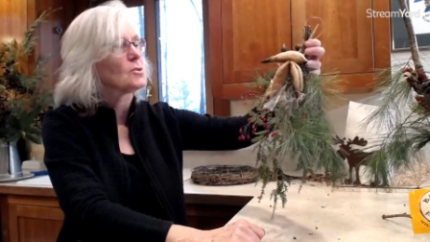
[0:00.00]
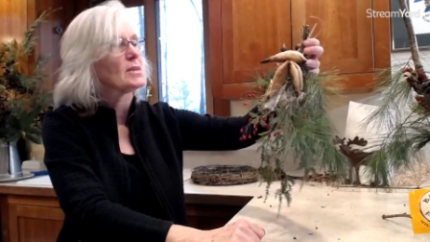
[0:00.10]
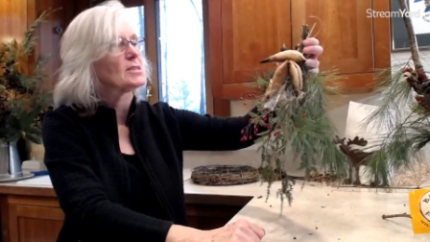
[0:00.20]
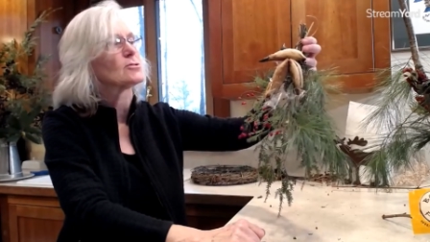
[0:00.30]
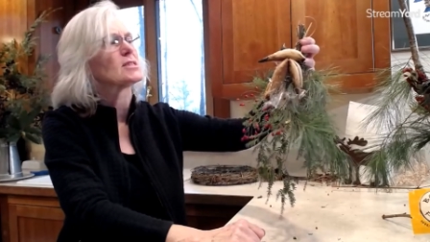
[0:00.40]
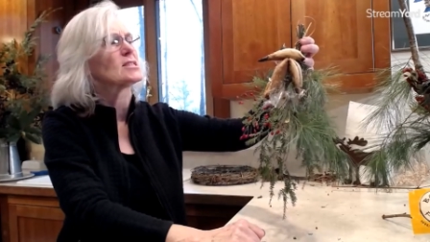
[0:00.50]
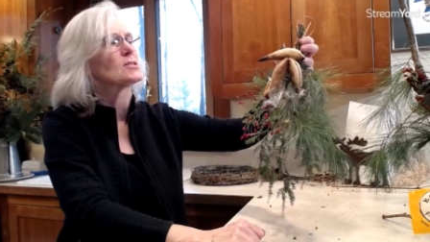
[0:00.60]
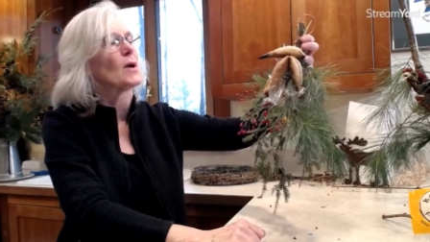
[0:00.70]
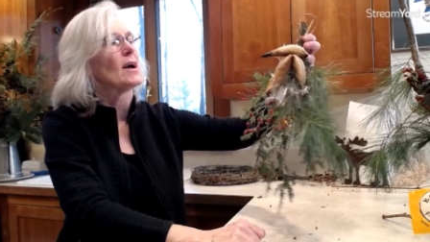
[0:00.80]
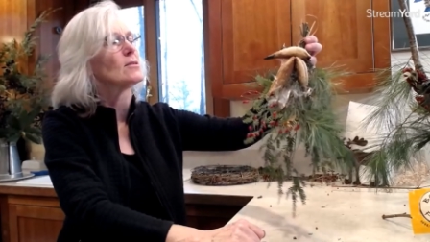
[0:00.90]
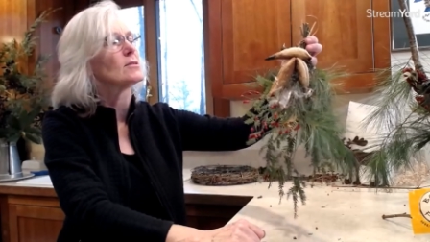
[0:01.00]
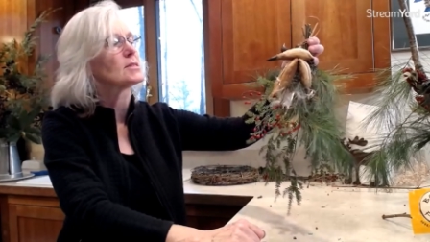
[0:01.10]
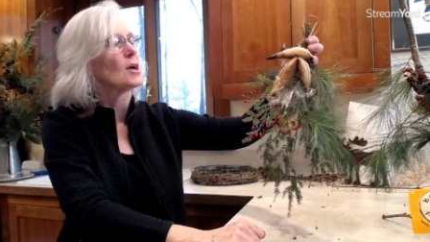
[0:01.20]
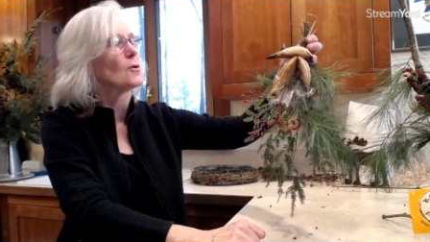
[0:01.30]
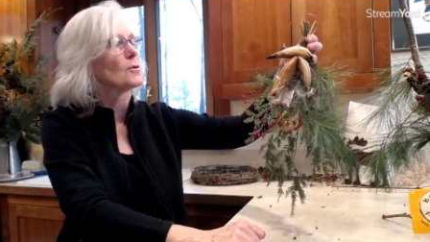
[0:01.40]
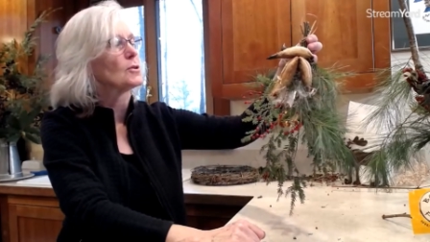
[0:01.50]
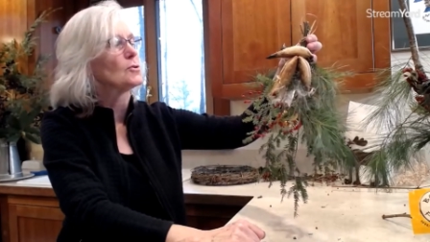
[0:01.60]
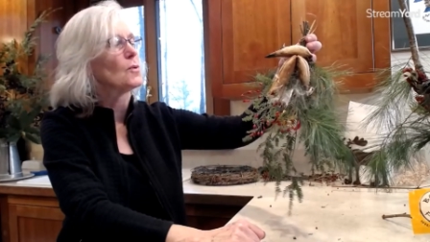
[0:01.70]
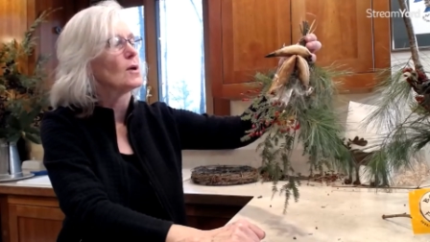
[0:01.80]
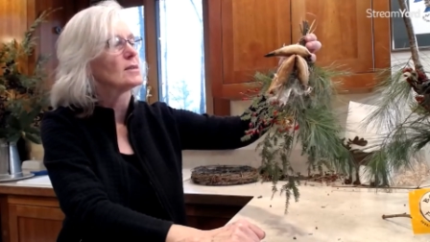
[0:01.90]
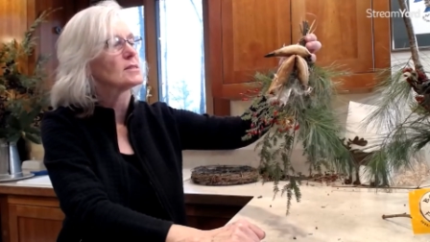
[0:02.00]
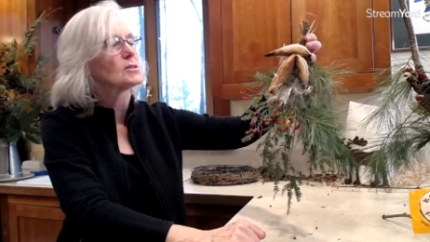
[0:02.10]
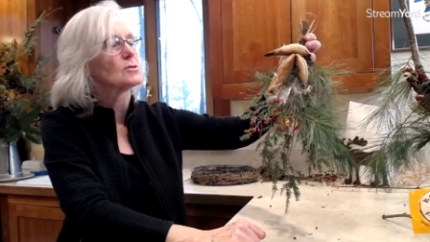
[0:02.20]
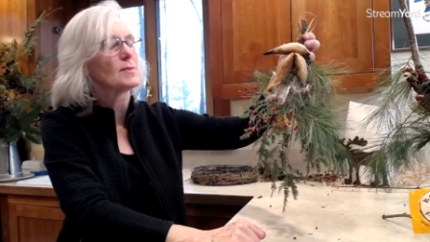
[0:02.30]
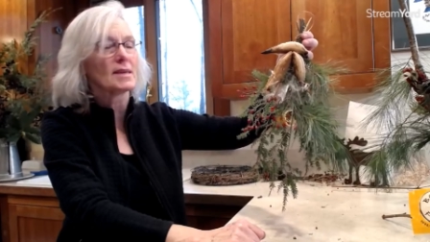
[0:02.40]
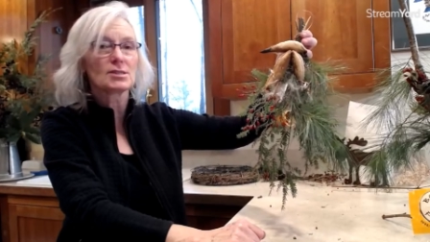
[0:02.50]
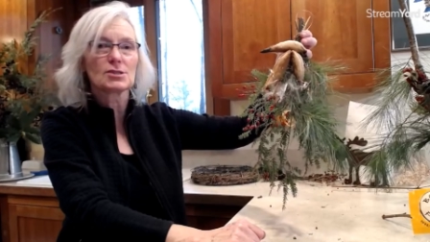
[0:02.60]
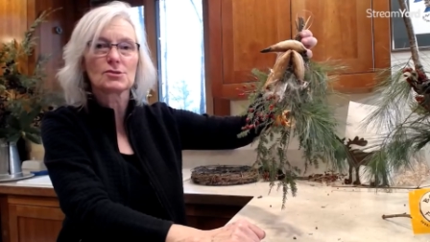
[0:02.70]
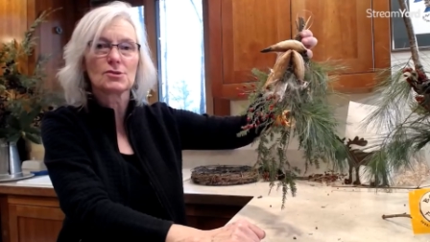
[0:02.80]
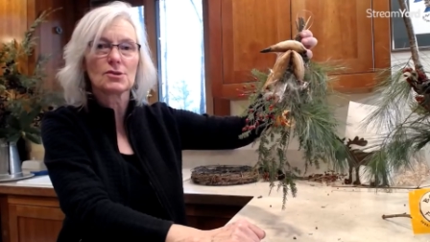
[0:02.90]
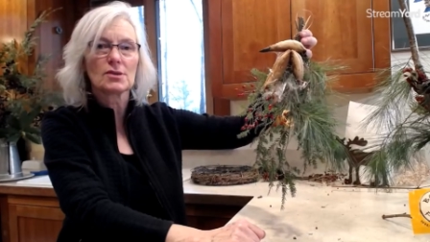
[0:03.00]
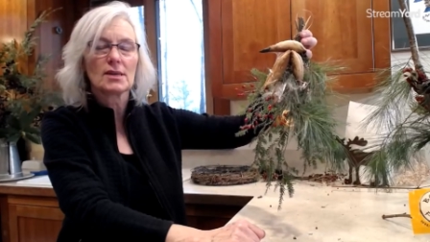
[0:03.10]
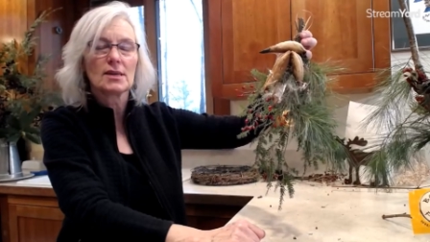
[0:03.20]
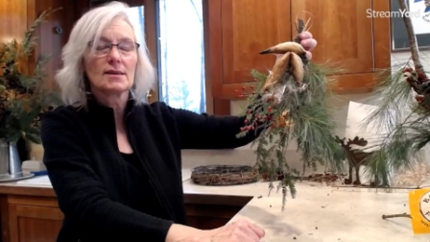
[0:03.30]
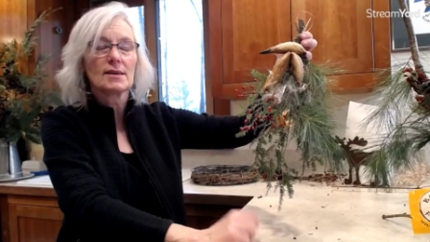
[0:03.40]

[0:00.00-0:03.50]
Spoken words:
creatures as well. So you want to make sure,